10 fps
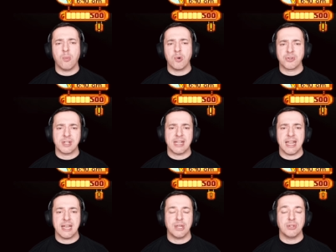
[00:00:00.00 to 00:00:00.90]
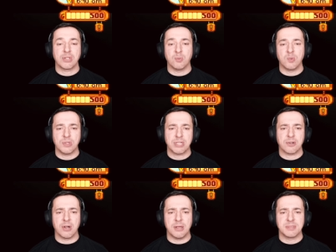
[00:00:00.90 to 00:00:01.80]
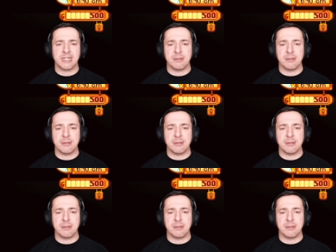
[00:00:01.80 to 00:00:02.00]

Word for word: a watering can used to water crops,